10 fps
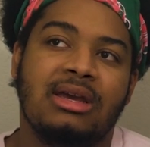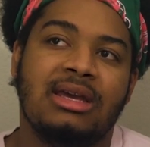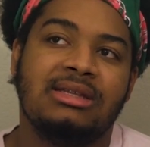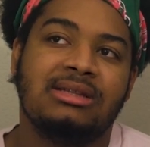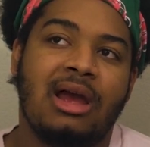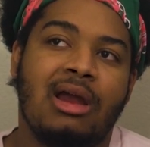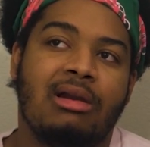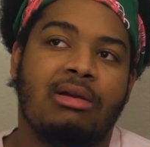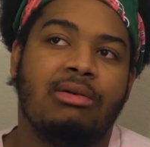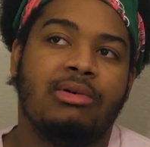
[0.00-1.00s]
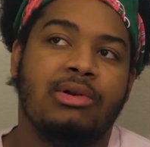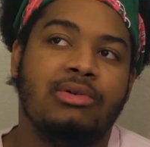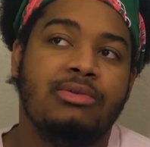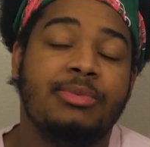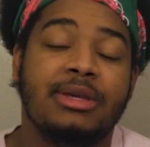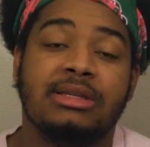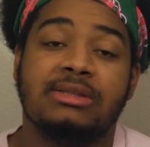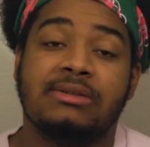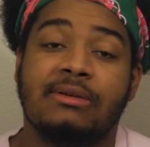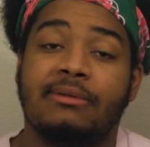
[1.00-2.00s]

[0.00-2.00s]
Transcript: it's not RWBY's